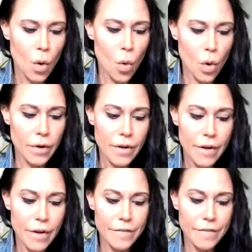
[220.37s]
or
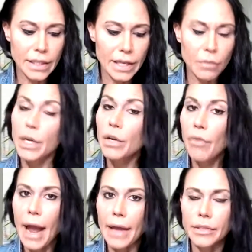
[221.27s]
feeling
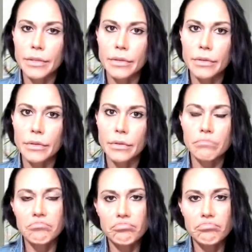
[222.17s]
regret.
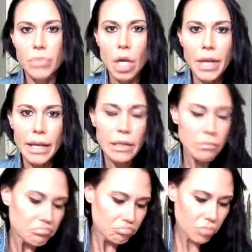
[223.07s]
Okay.
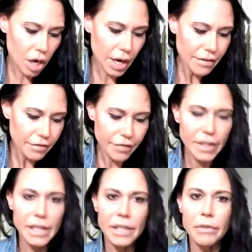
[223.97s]
All right.
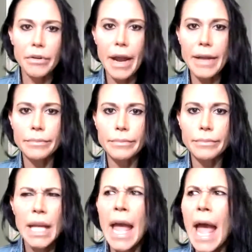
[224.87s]
Feeling regret.
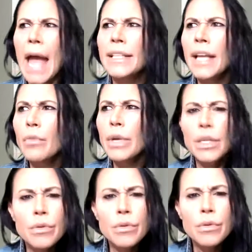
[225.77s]
And yet we
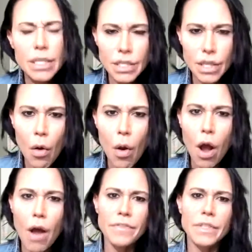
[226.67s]
use it so
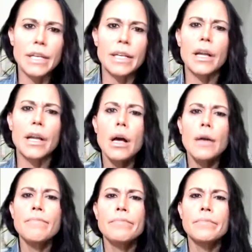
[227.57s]
often.
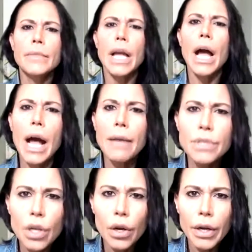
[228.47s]
I'm
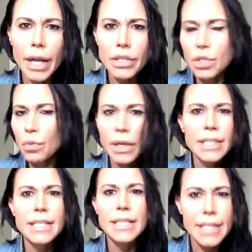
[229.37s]
sorry, I just
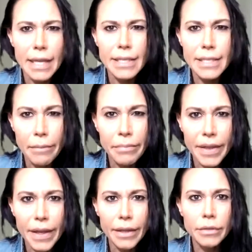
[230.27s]
wanted to say
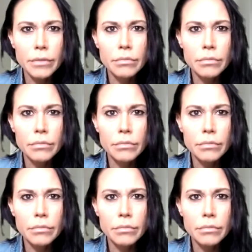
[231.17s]
something.